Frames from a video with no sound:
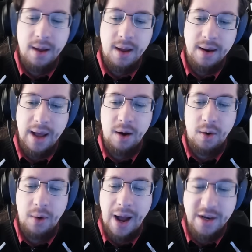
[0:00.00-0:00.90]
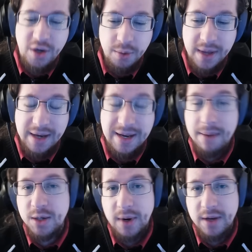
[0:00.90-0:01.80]
Now, I do think
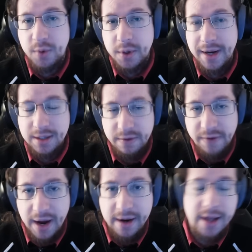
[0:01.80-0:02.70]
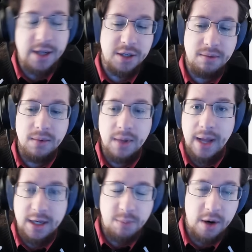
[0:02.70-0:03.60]
damage-wise Vortex is fine, it just,
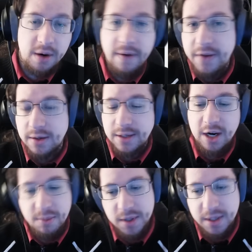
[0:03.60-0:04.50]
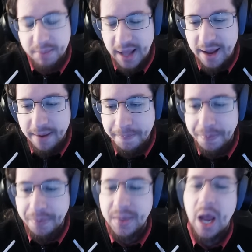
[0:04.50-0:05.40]
like Spark, feels terrible to play.
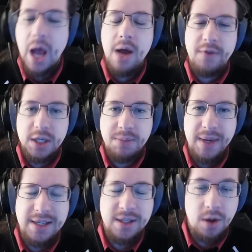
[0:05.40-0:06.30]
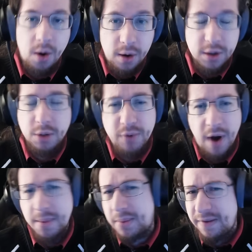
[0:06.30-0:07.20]
Frostblades is also
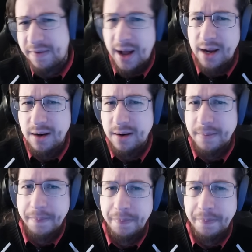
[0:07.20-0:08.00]
probably fine.